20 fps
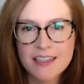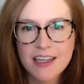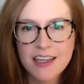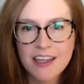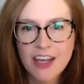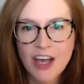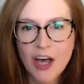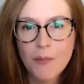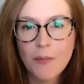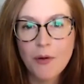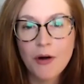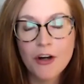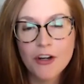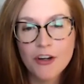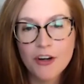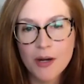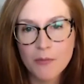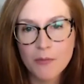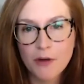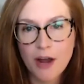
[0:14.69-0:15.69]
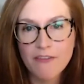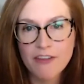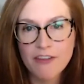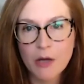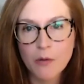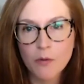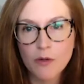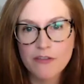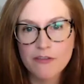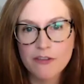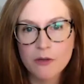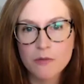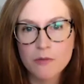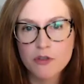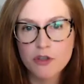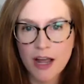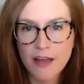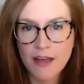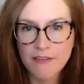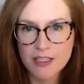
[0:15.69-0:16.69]
a partner at private equity firm
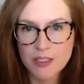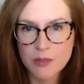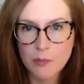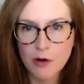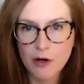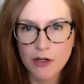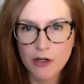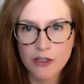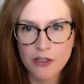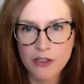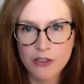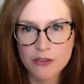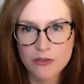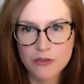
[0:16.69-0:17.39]
Trivest Partners,